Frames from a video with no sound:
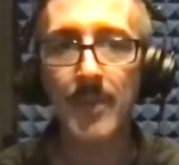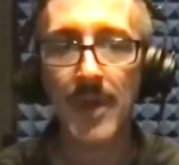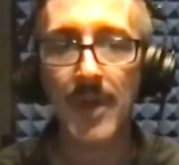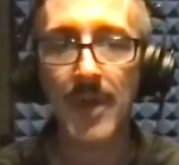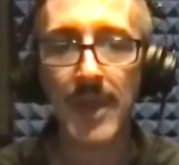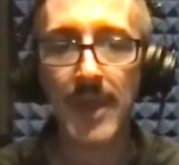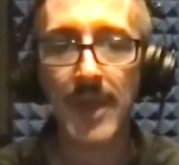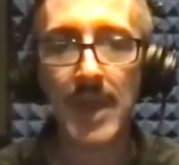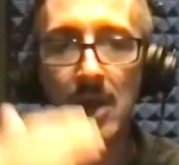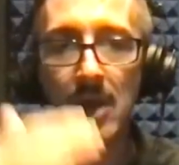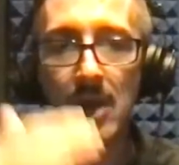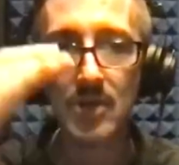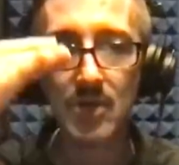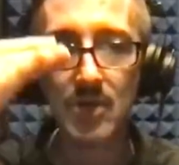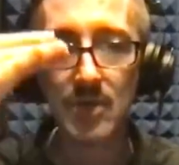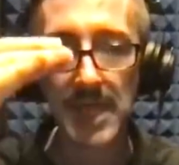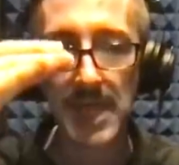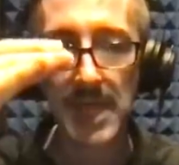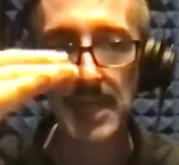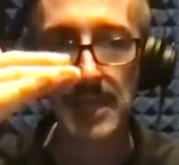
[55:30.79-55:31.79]
but then I'll
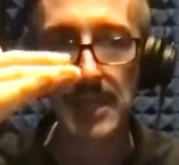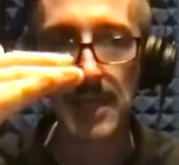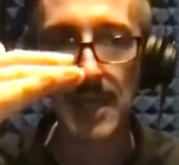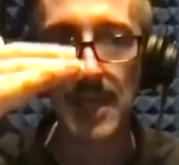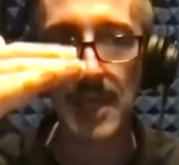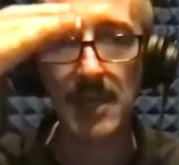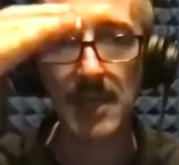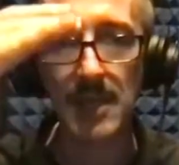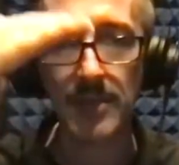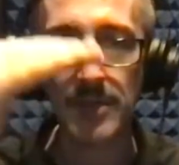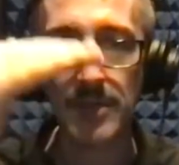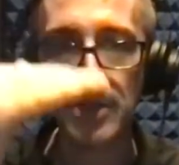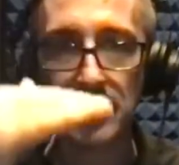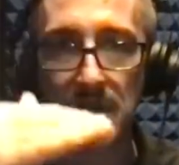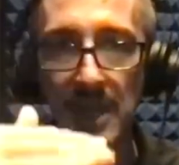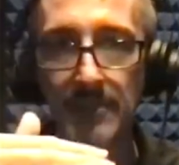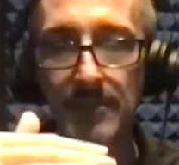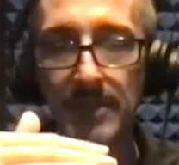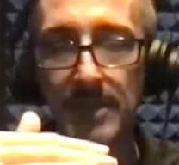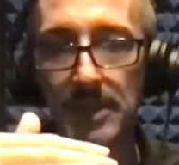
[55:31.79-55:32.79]
create another
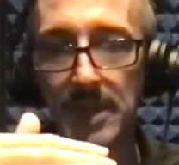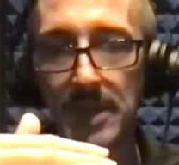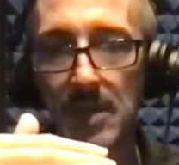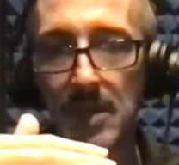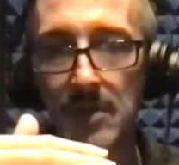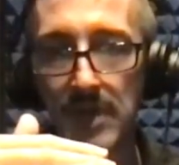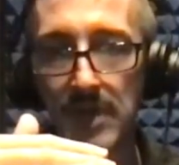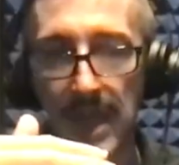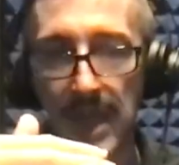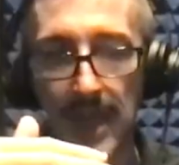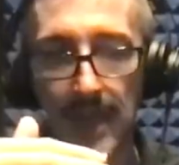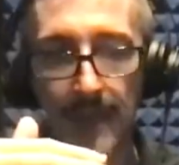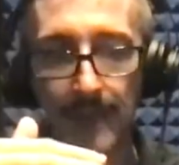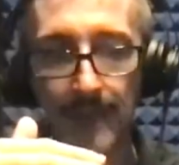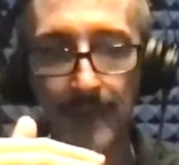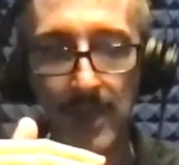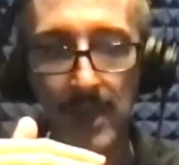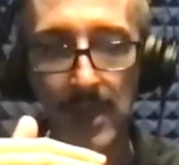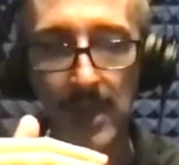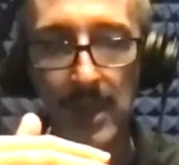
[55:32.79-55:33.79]
track below that
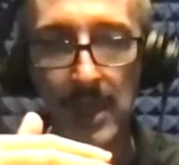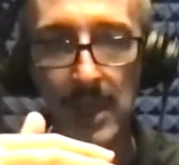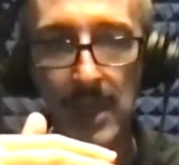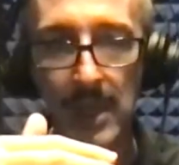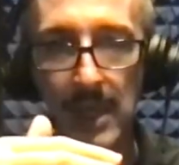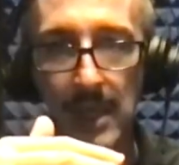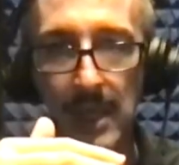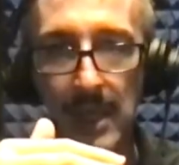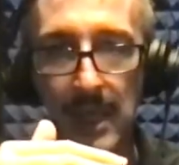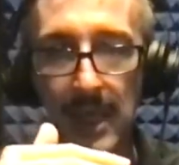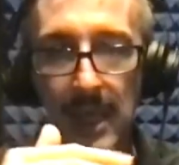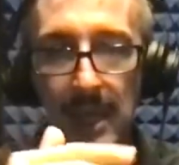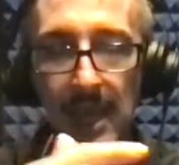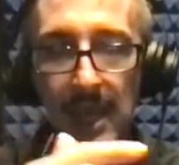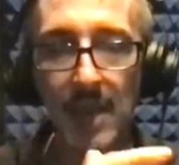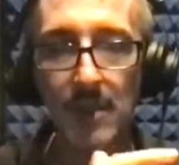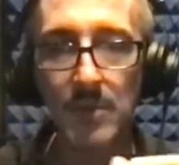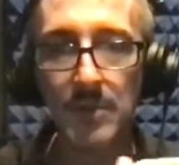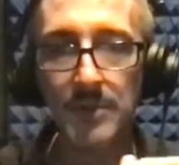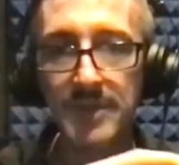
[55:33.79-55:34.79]
and
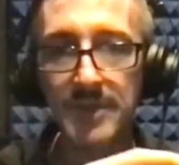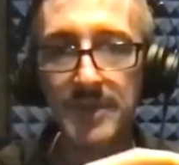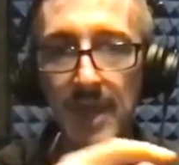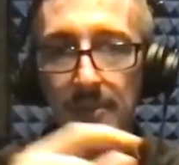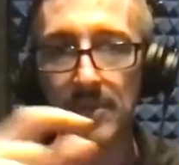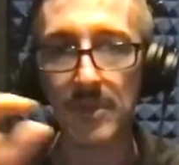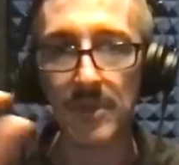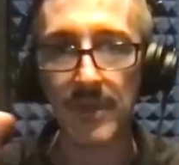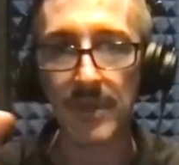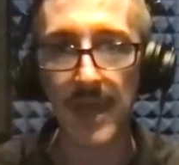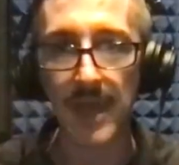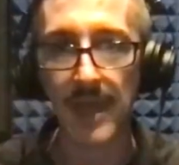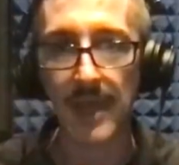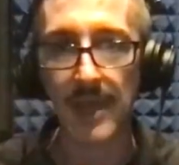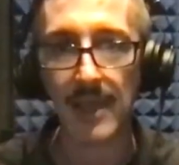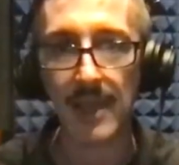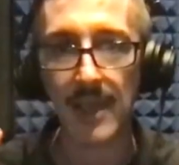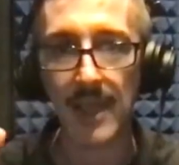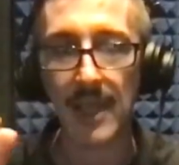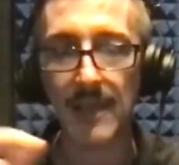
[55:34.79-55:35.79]
I will double
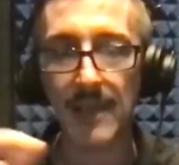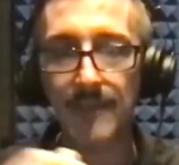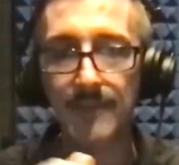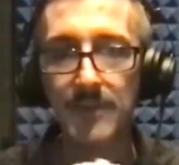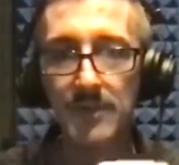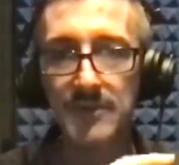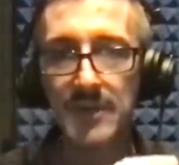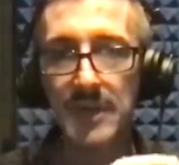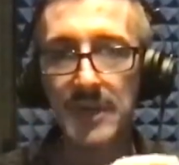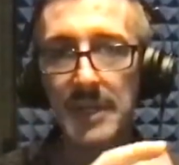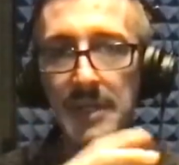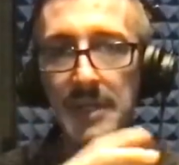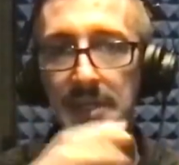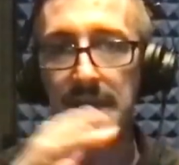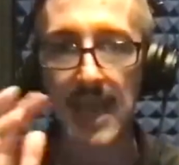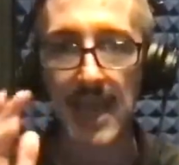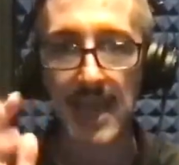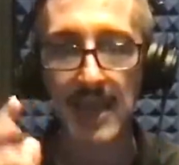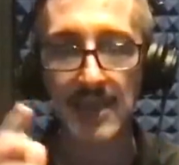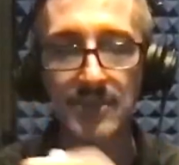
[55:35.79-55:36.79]
that. And if there's any
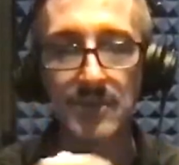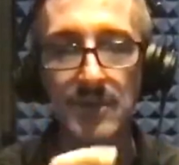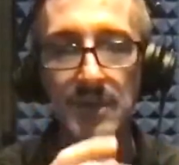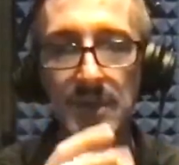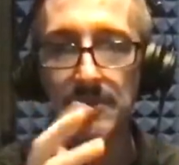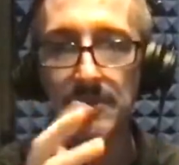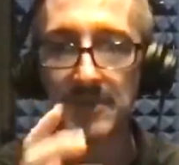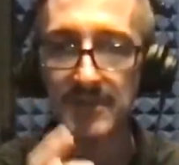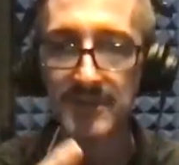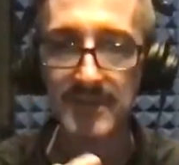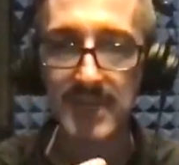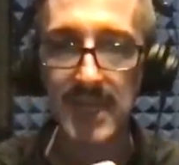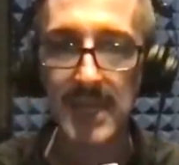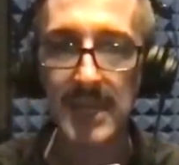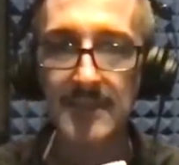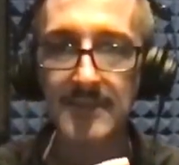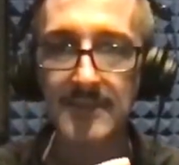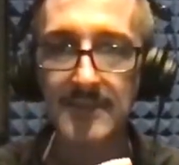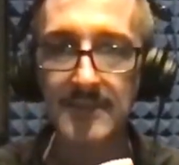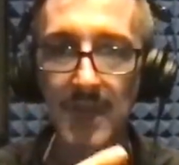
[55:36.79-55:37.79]
gaps or any
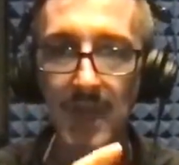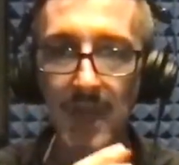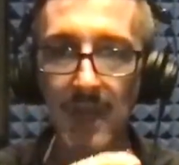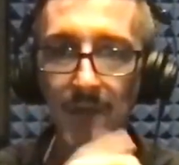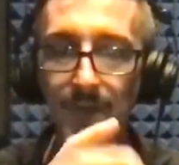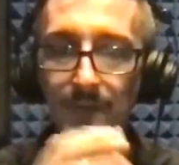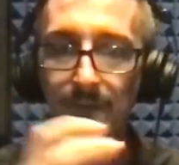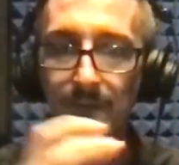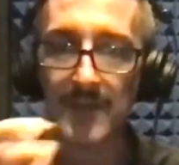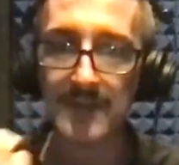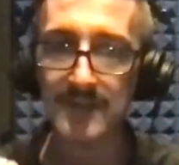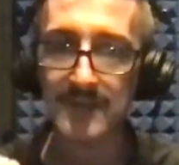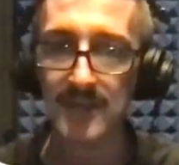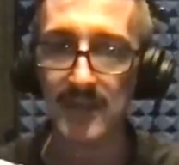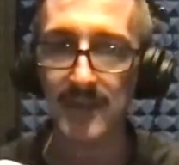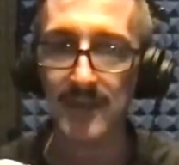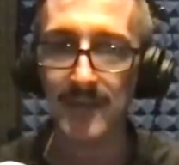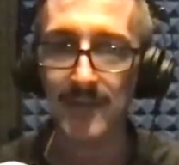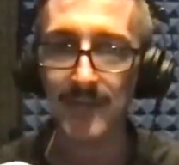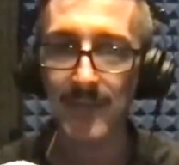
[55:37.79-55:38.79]
mistakes, I'll fix
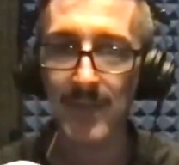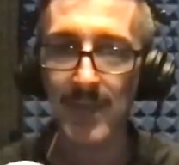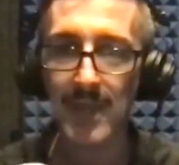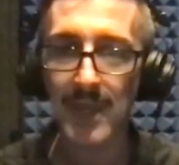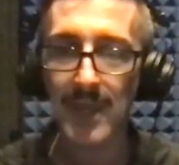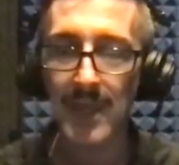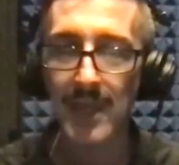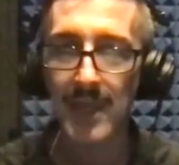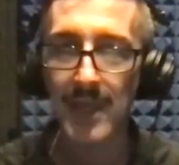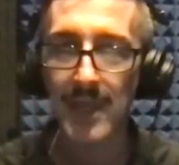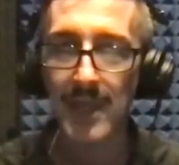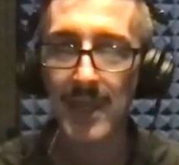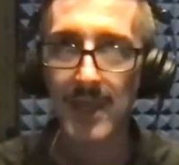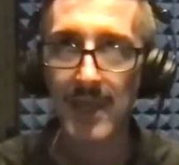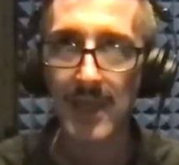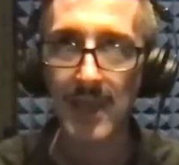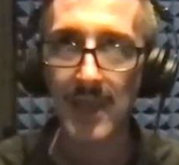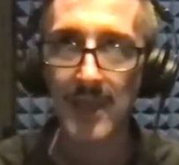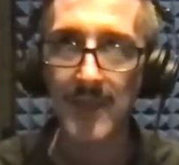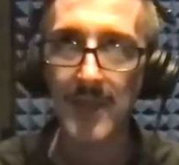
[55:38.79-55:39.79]
it.
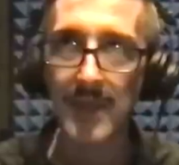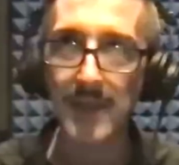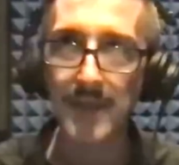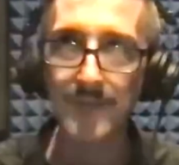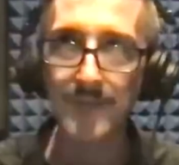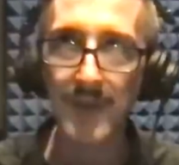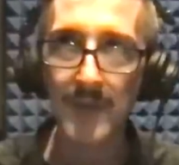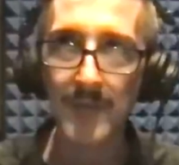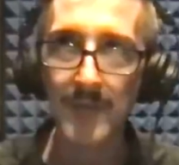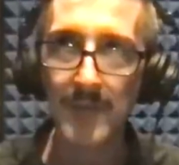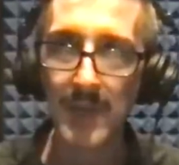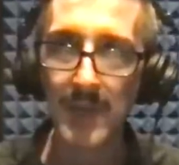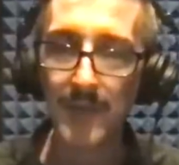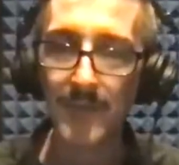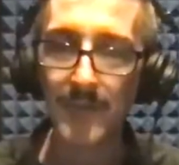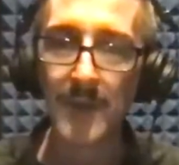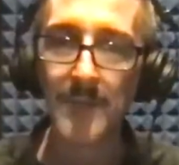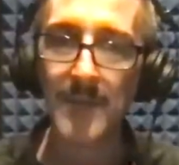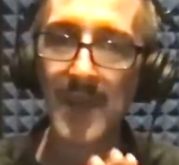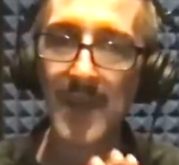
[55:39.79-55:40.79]
And then
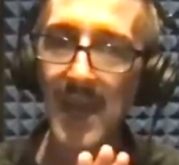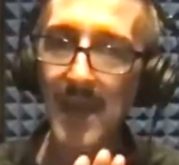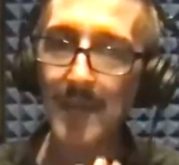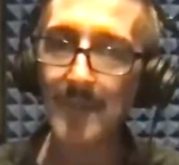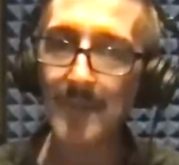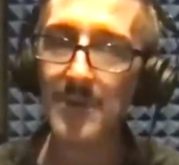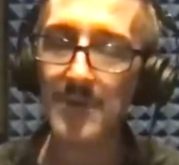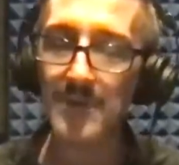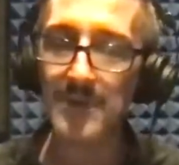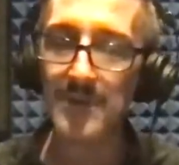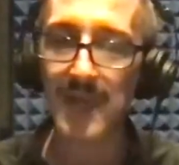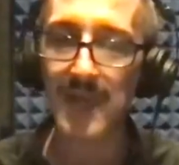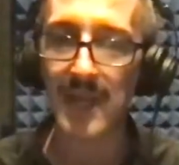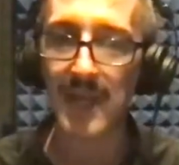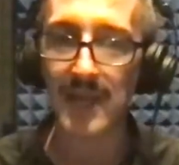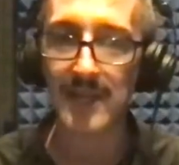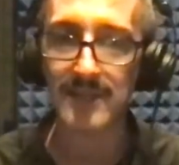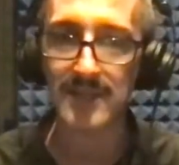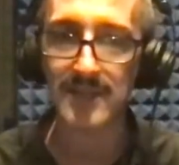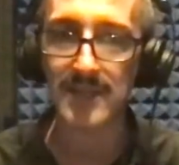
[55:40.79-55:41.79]
if I'm happy with that
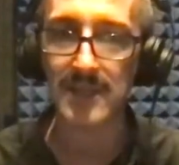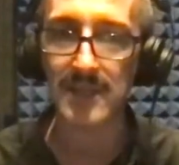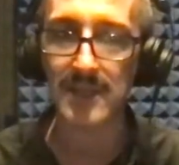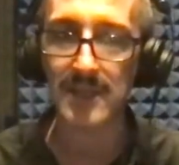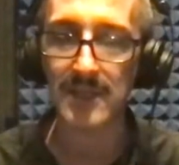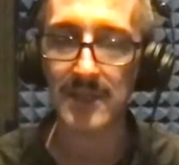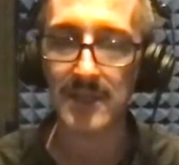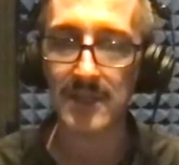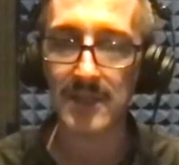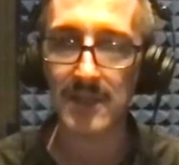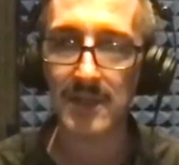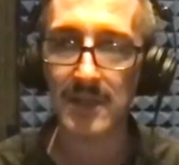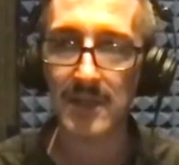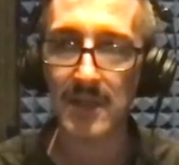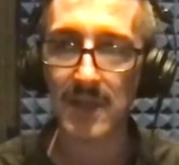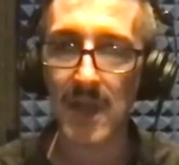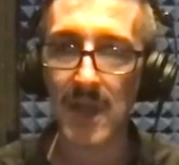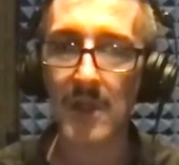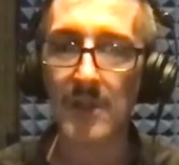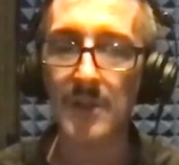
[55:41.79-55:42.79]
idea,
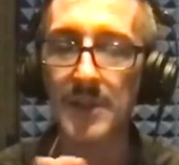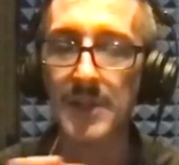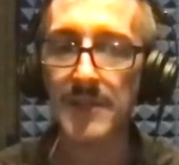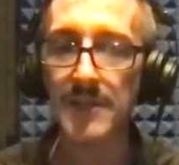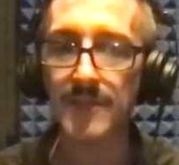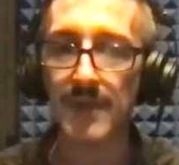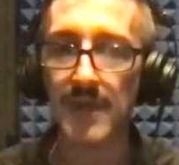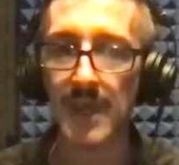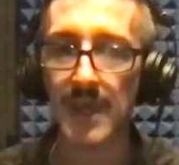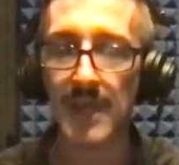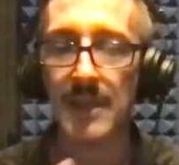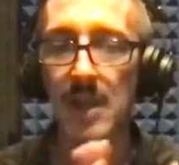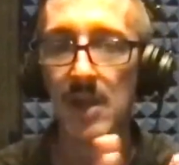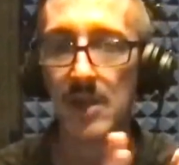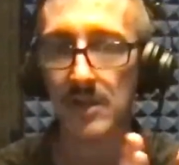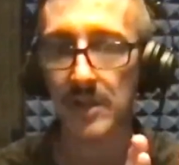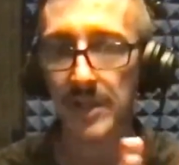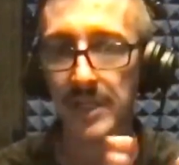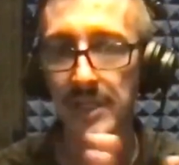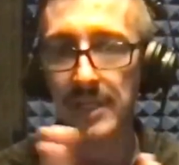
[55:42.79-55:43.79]
I'll leave it and then
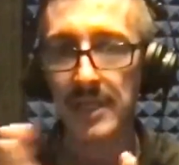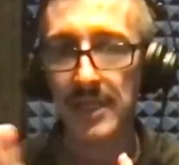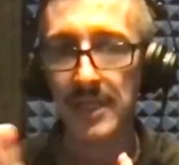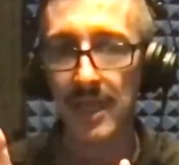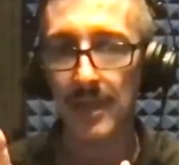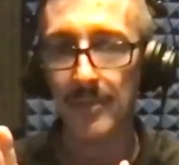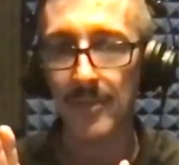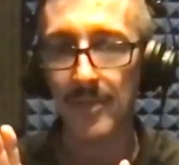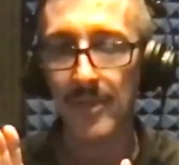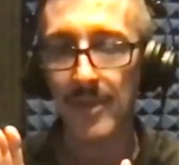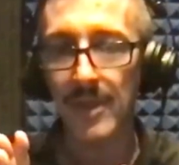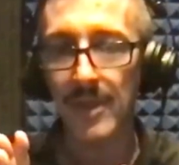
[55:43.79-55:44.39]
I'll clean it up.